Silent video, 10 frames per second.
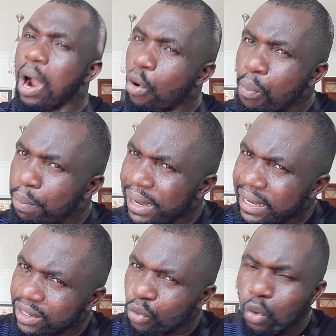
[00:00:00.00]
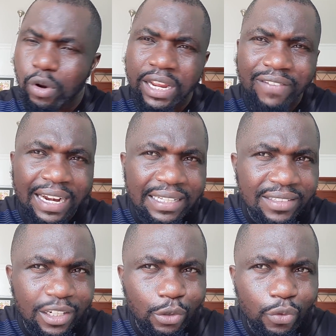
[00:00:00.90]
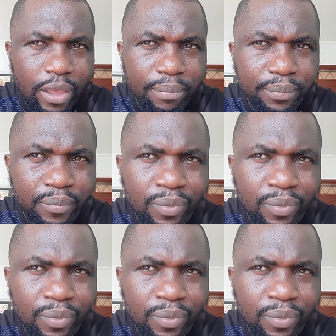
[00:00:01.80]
complaining. Uhuru never listened to them.